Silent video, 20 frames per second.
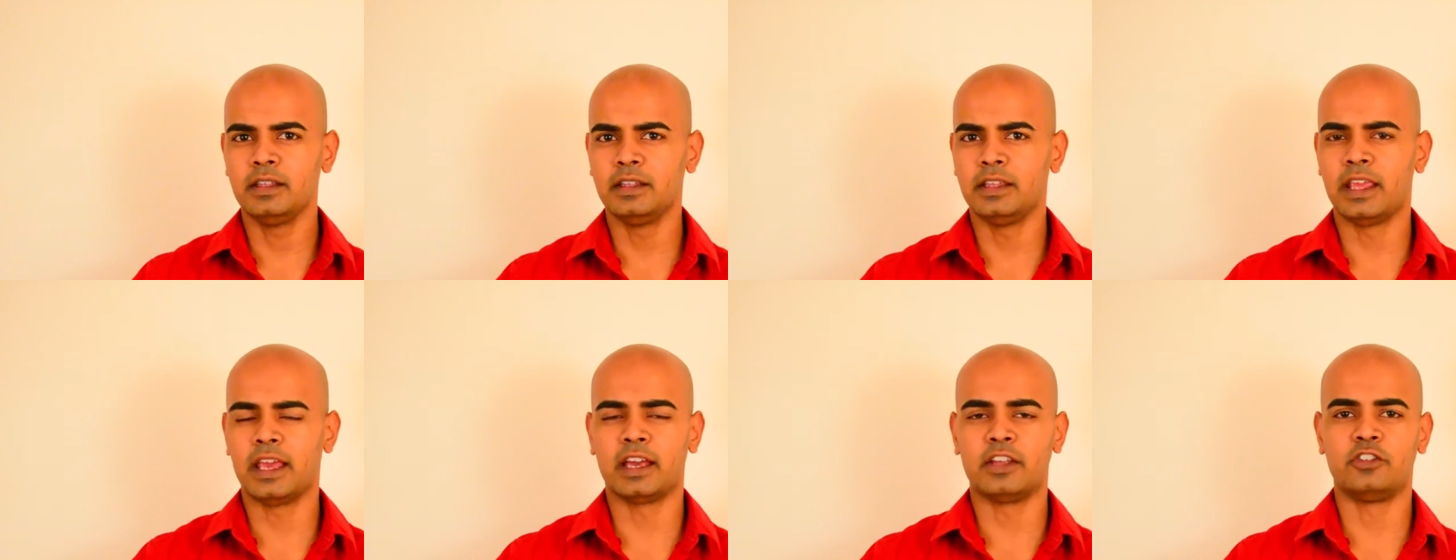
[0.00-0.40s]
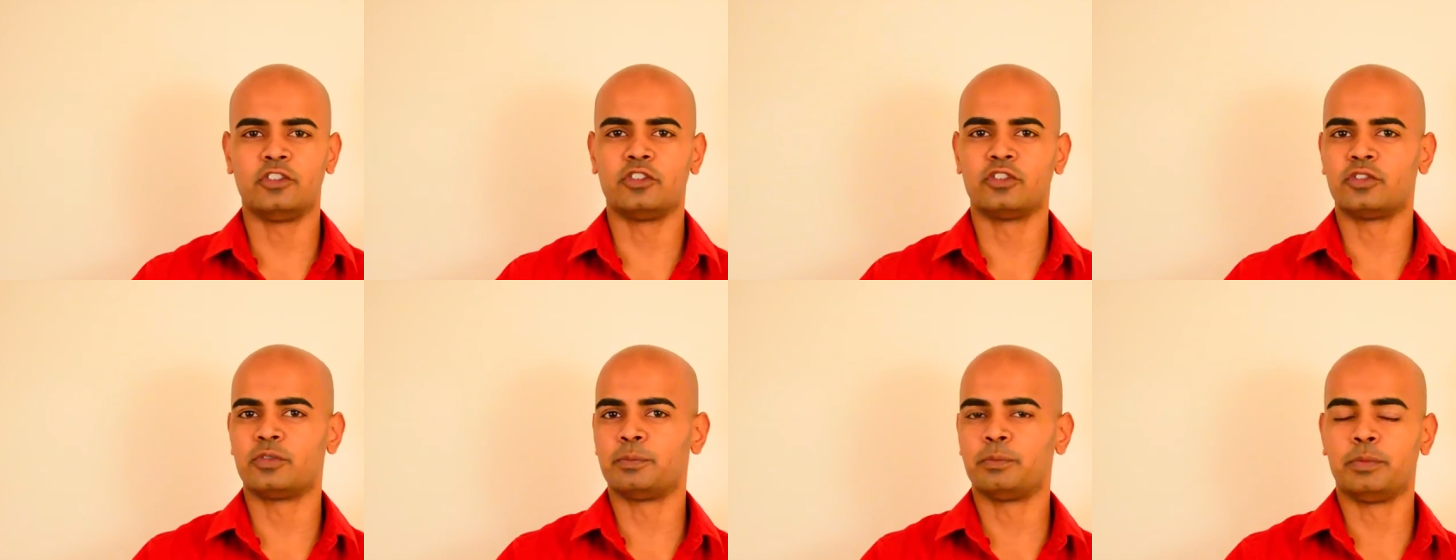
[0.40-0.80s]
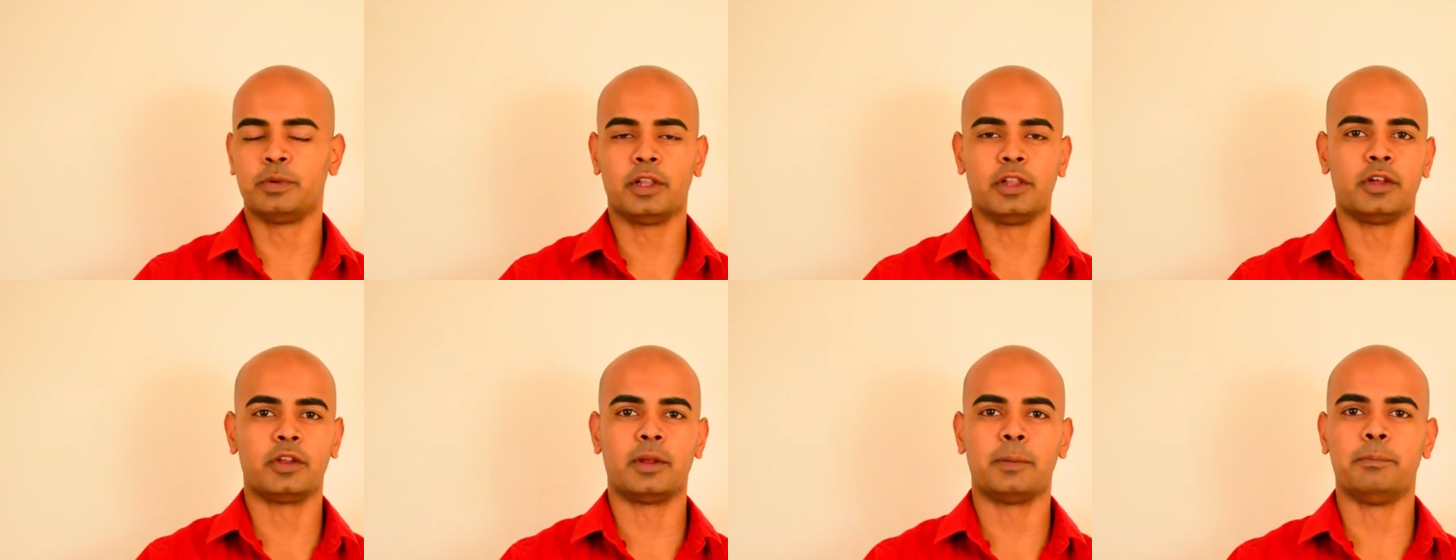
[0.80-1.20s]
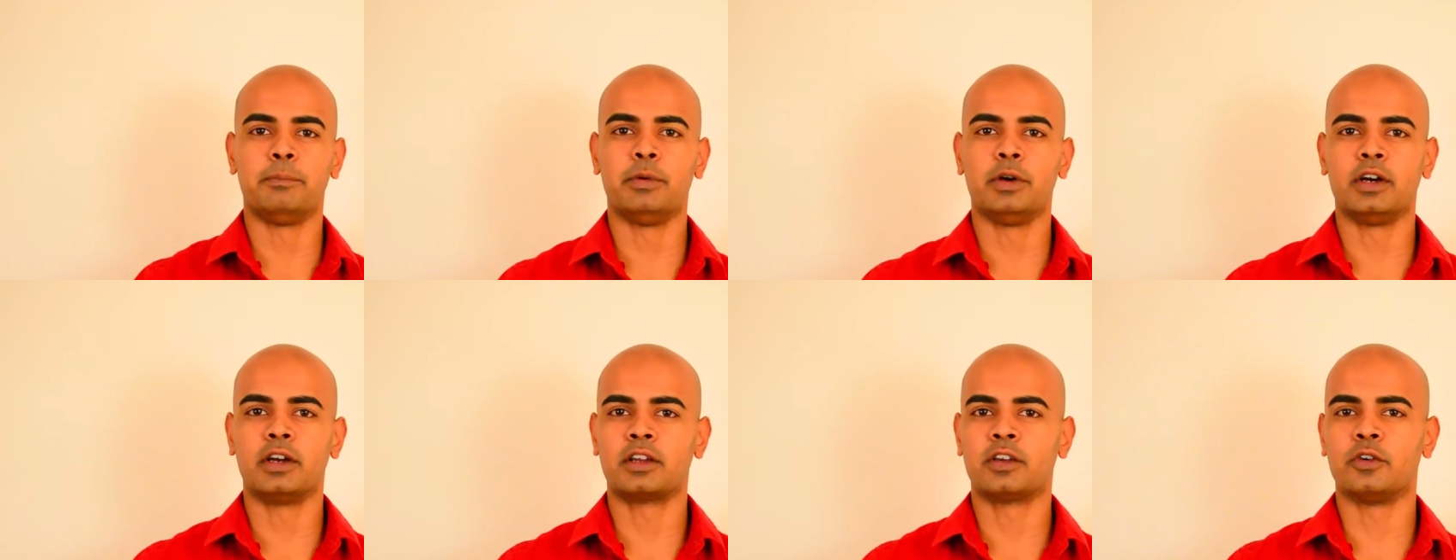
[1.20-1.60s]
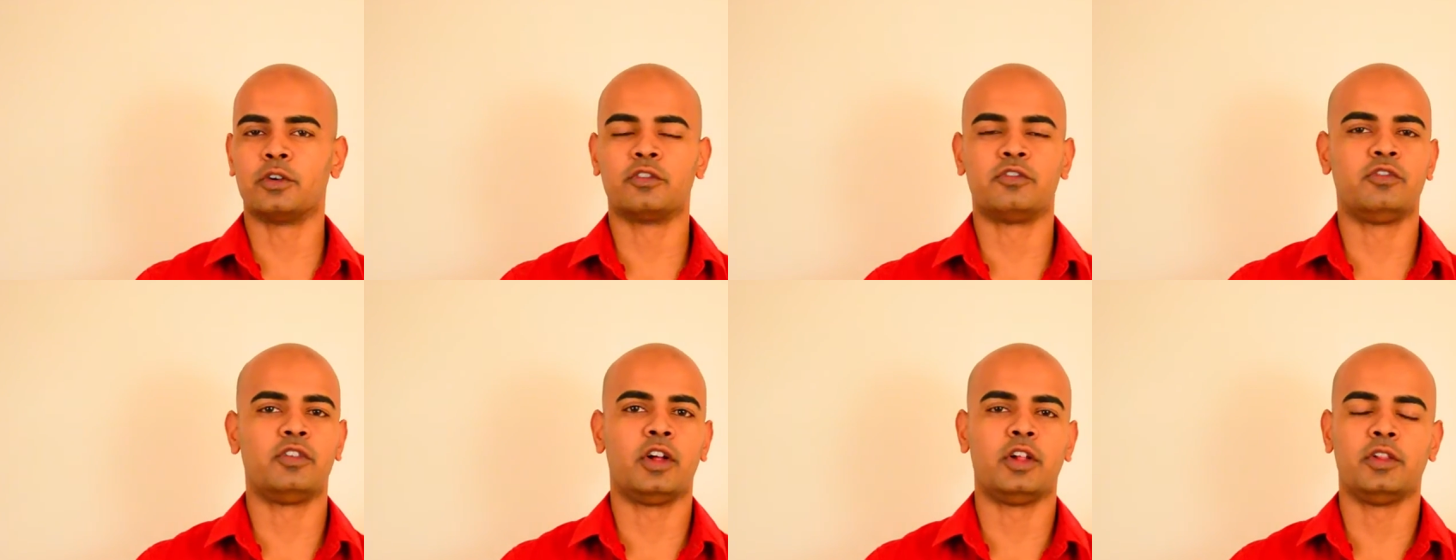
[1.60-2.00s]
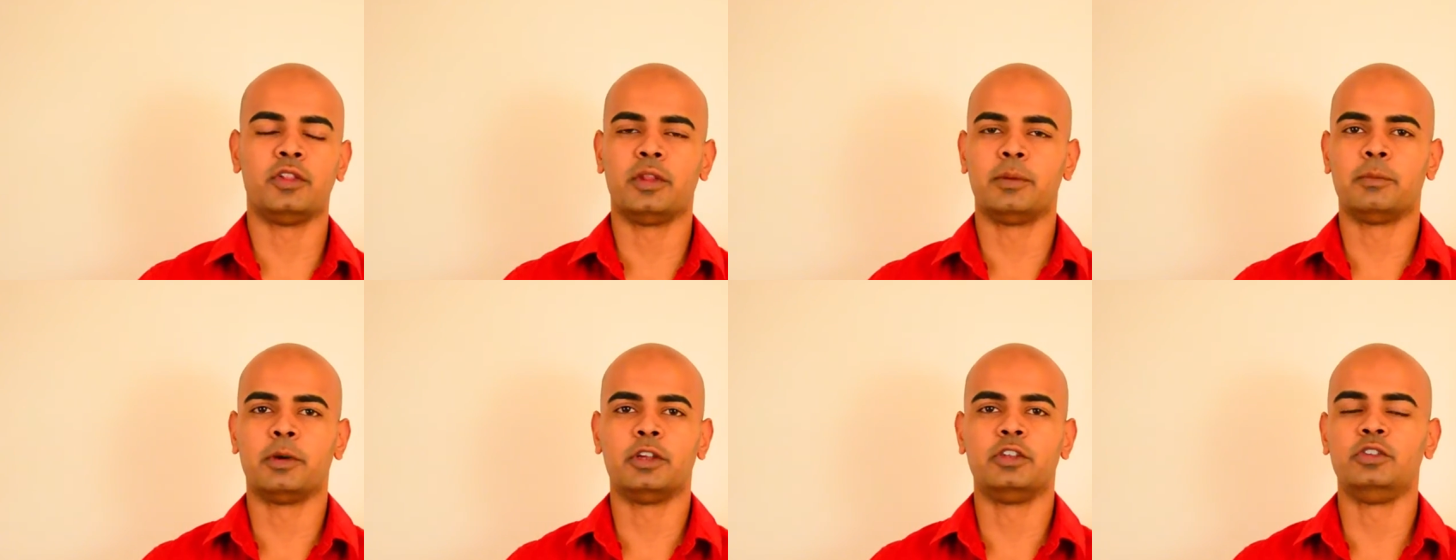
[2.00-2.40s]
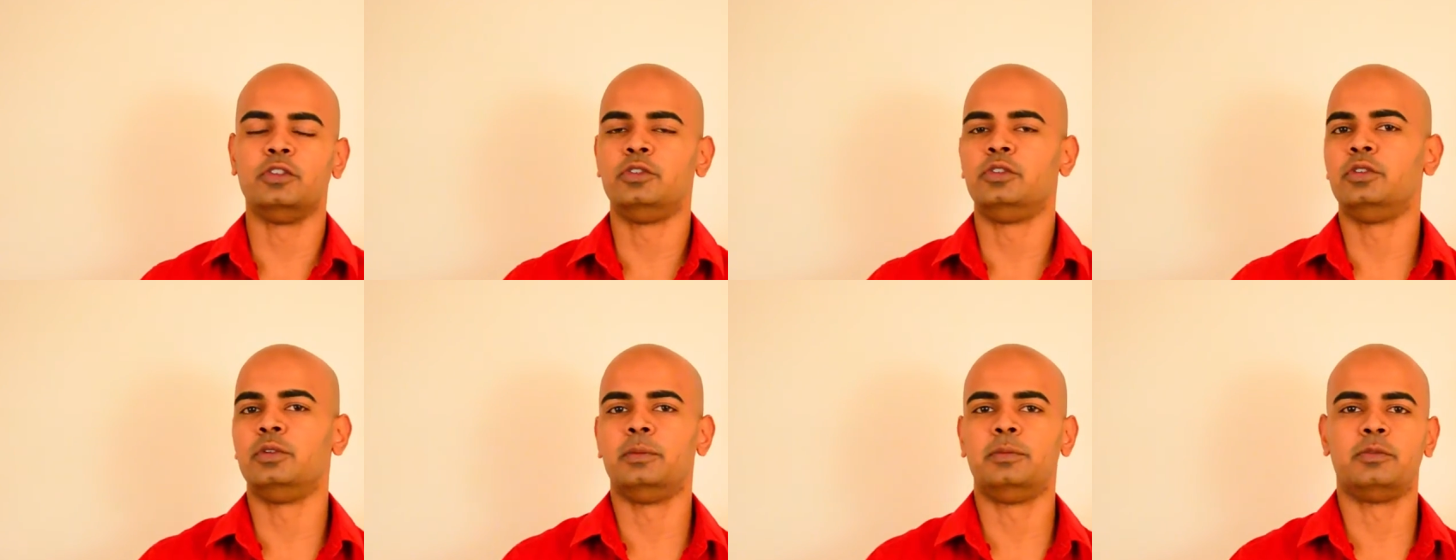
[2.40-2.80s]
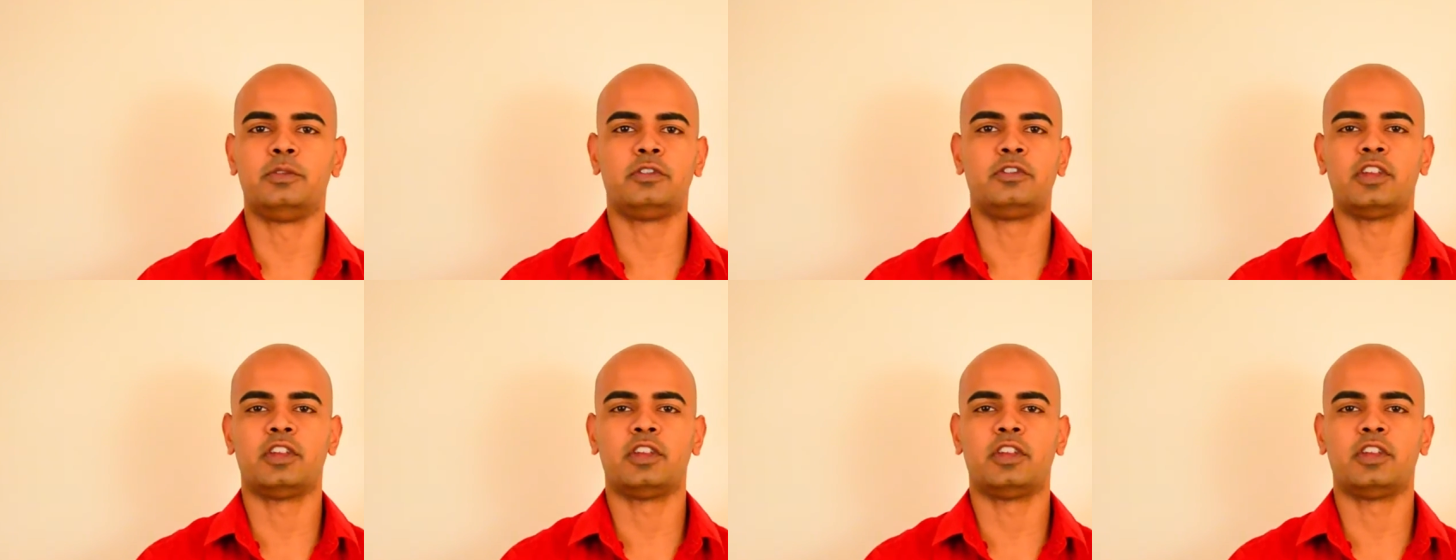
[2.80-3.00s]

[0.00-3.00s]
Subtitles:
yeah, just pull out a book or follow them on YouTube,